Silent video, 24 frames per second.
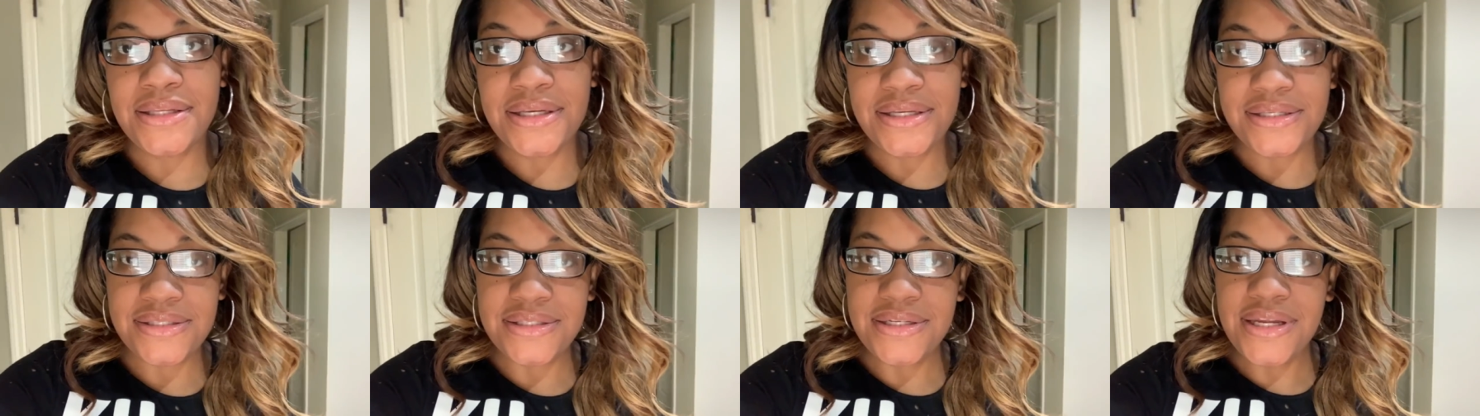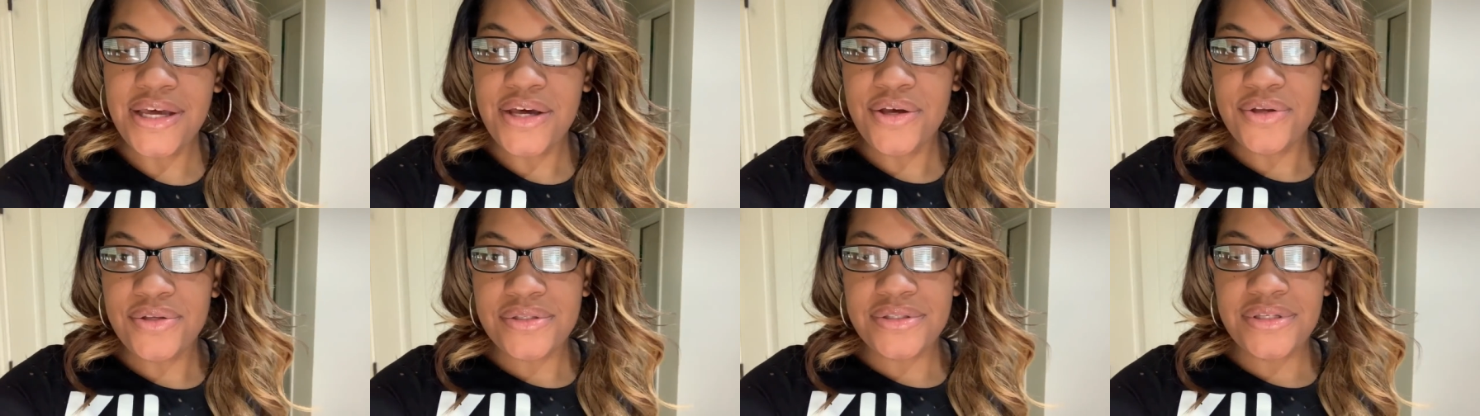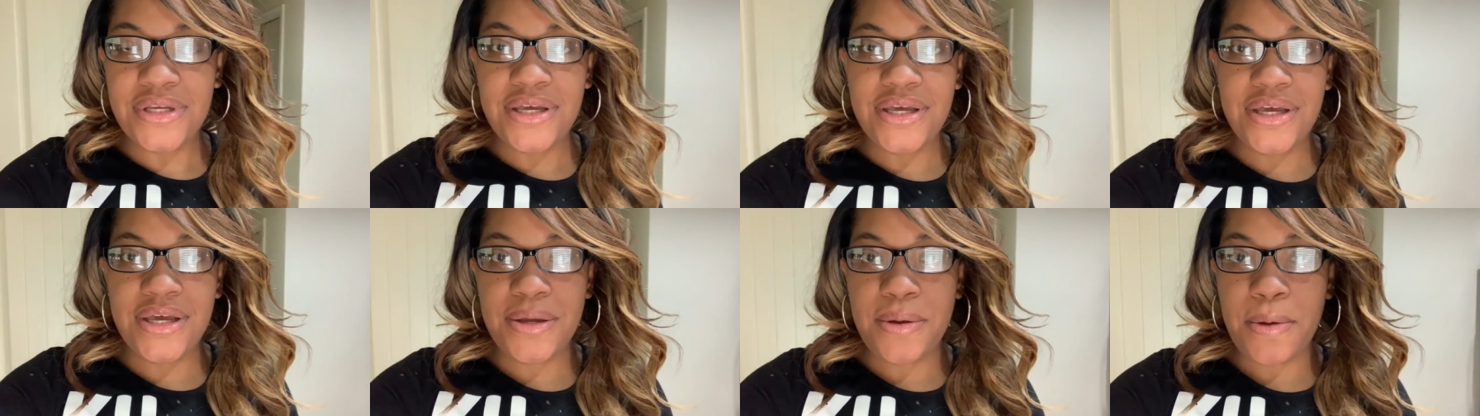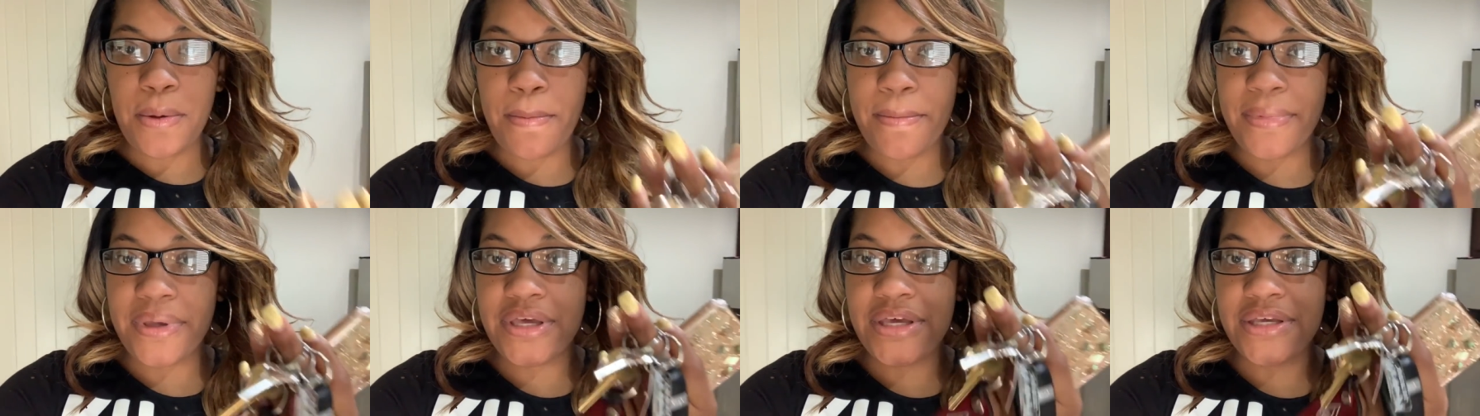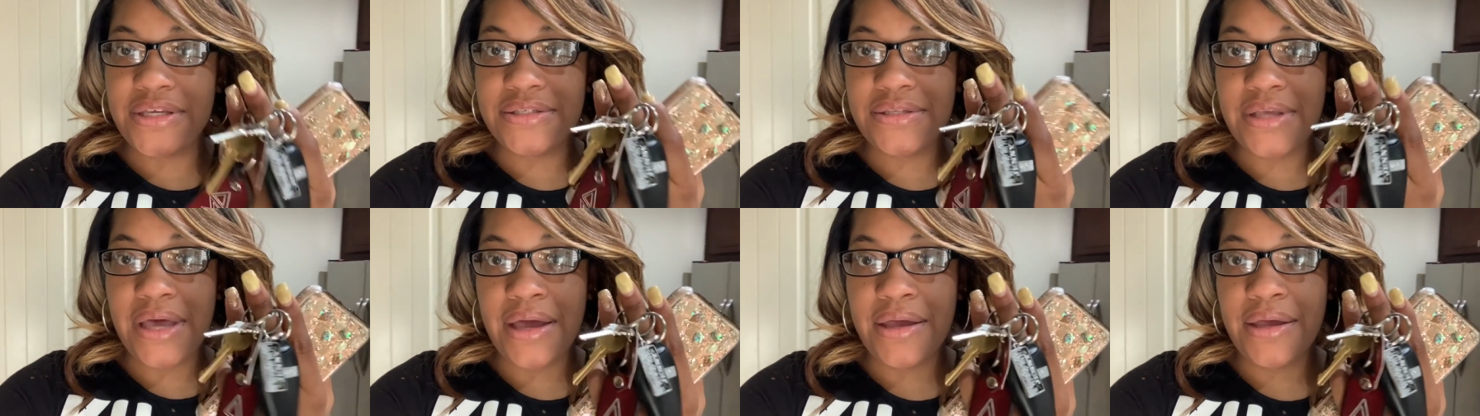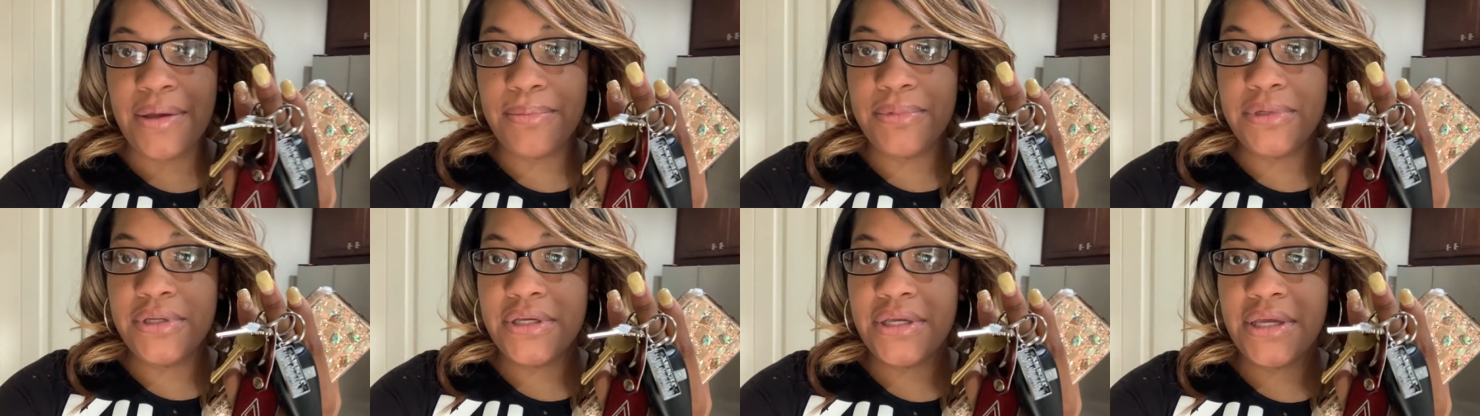these nails done because I
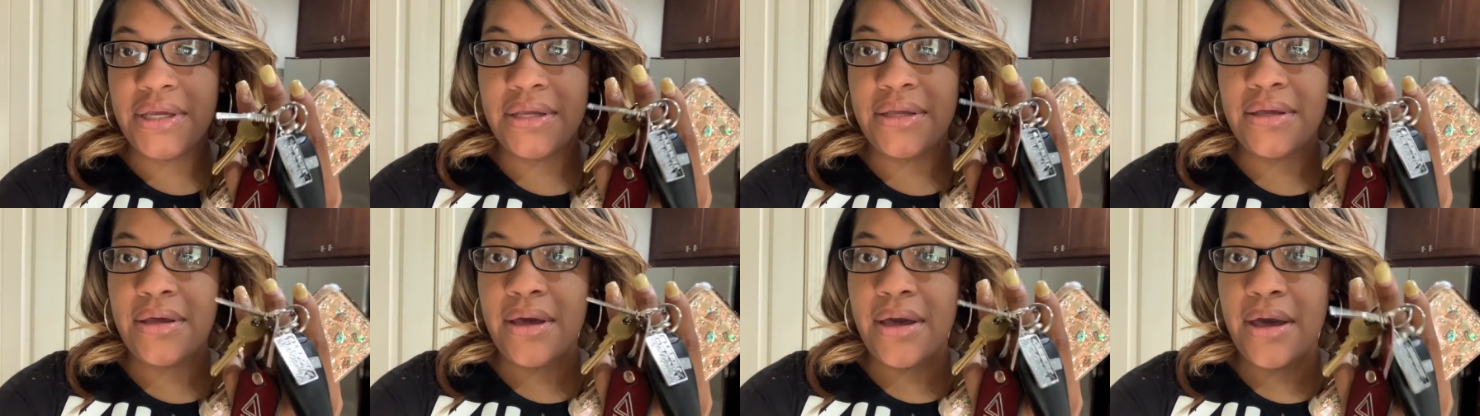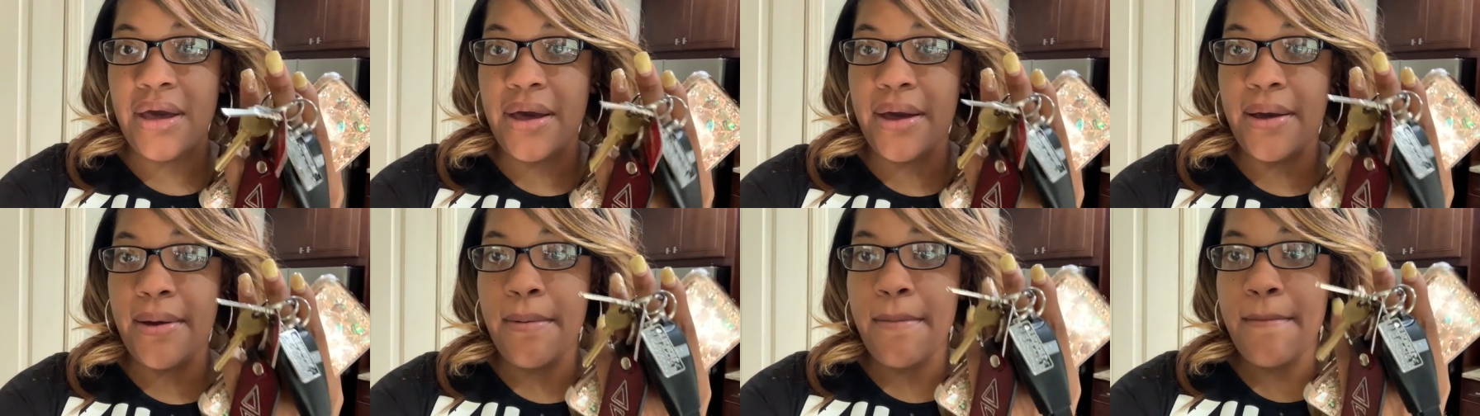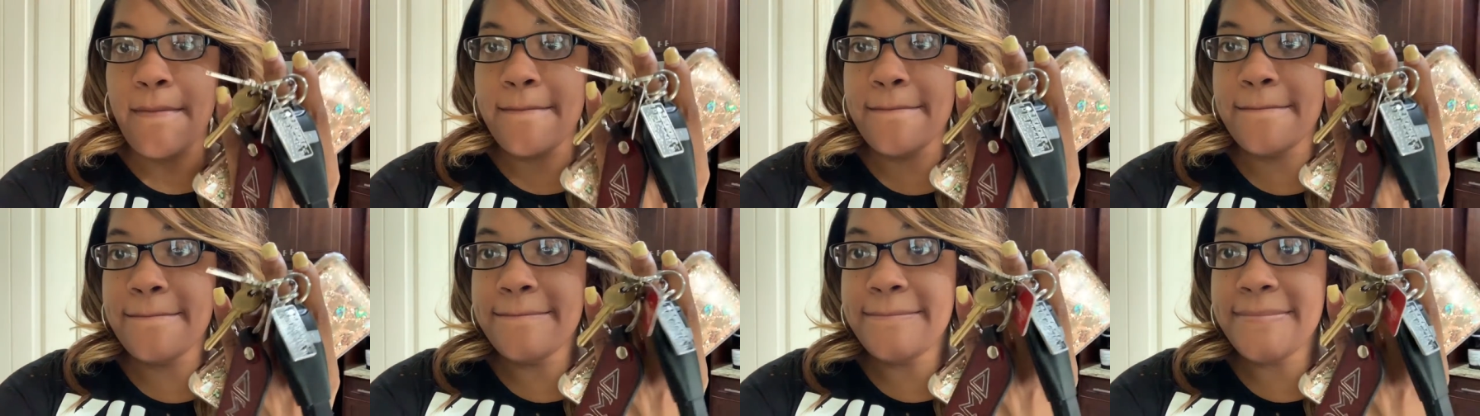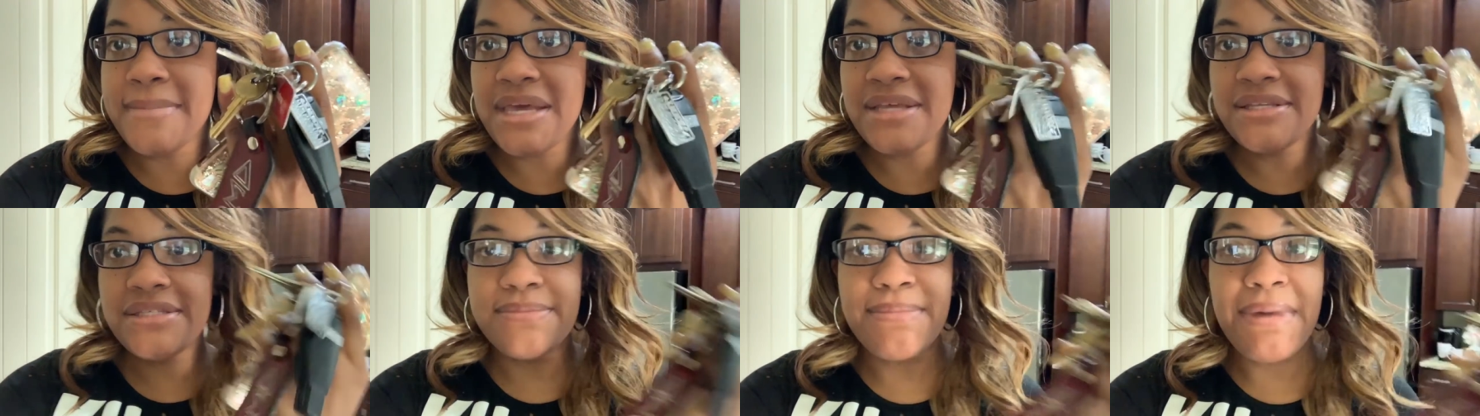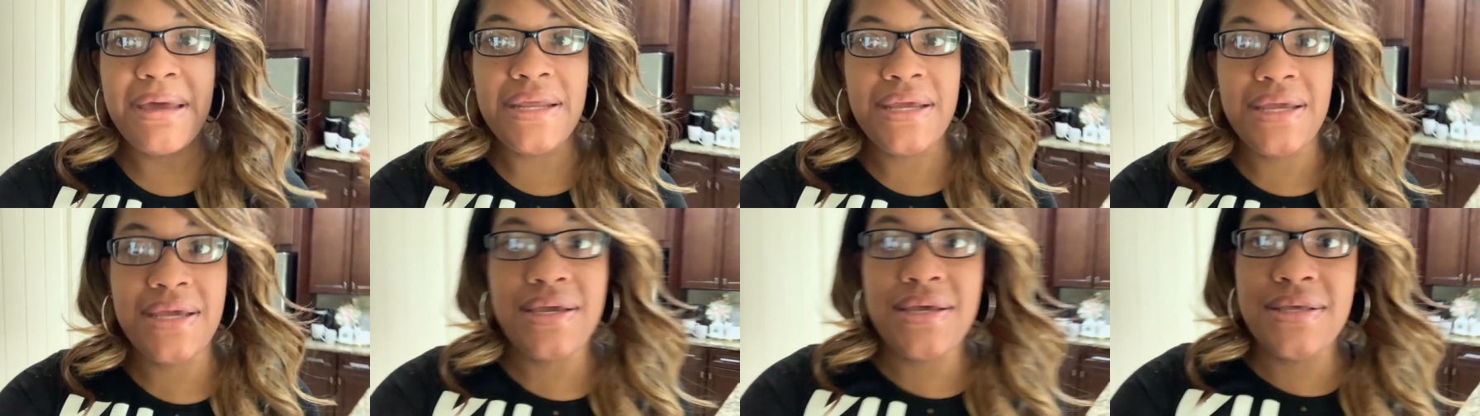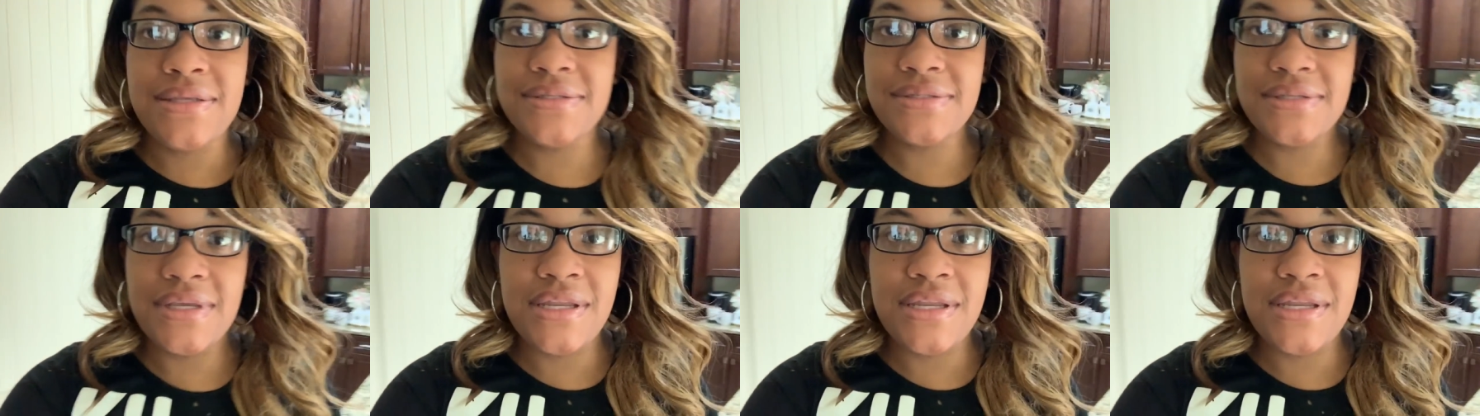am looking a mess by the hands.